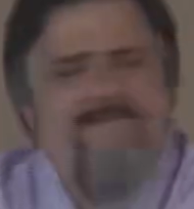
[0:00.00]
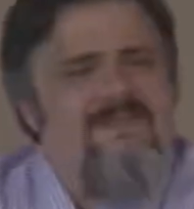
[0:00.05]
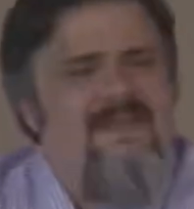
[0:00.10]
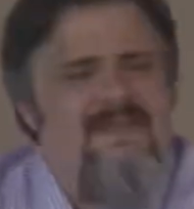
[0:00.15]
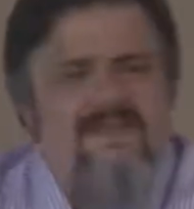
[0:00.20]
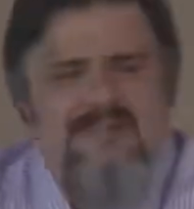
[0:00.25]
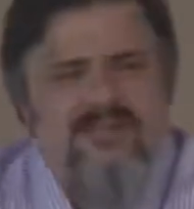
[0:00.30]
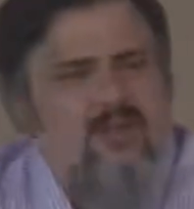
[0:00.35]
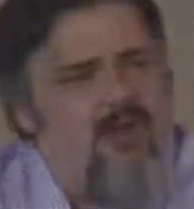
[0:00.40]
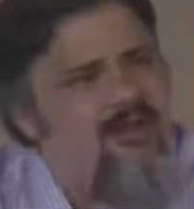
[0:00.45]

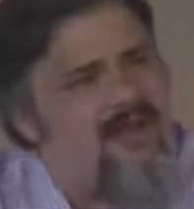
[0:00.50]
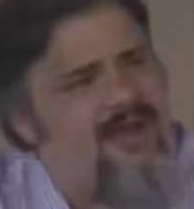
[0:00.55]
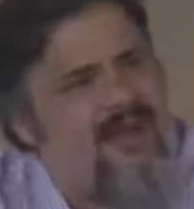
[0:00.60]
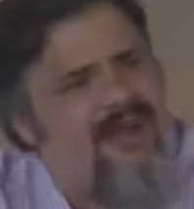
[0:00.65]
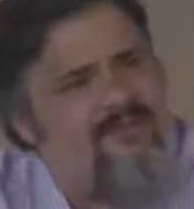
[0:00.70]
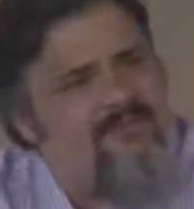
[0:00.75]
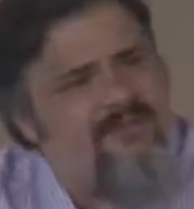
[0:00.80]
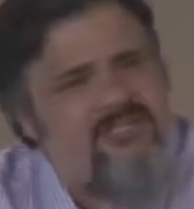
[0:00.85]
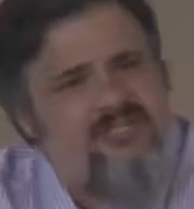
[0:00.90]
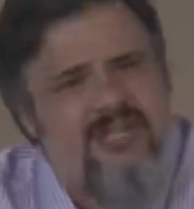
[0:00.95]
And this whole
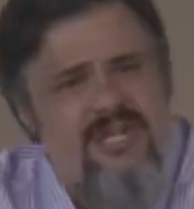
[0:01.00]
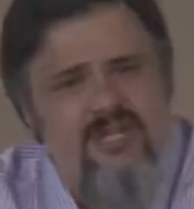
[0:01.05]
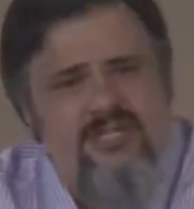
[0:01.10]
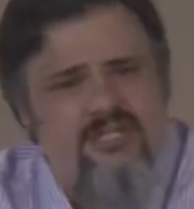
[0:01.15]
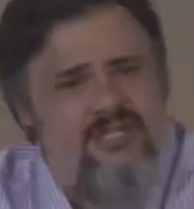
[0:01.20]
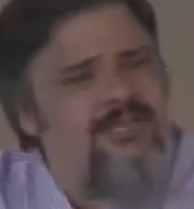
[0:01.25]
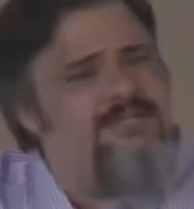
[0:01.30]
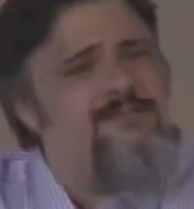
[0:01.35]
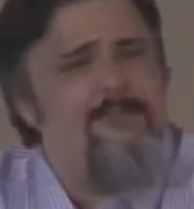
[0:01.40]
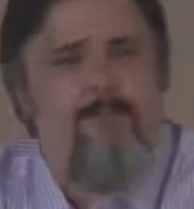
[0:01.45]

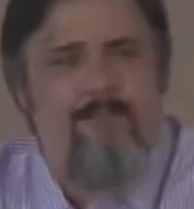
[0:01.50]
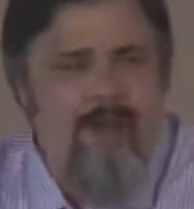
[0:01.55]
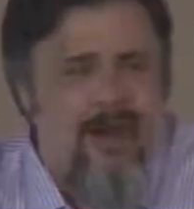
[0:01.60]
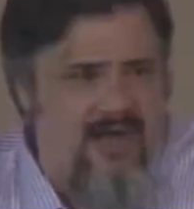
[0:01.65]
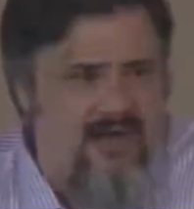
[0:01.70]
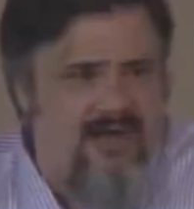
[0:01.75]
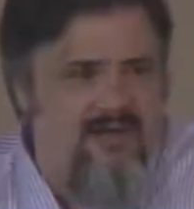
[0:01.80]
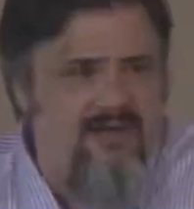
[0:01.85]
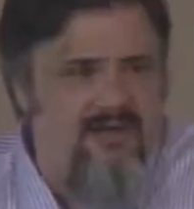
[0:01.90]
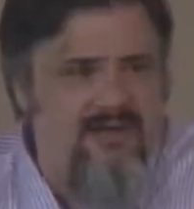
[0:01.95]
conversation is
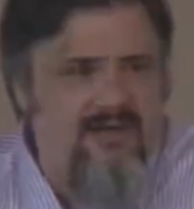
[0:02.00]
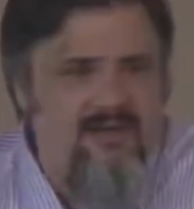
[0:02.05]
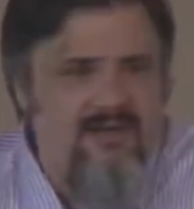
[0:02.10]
bumped.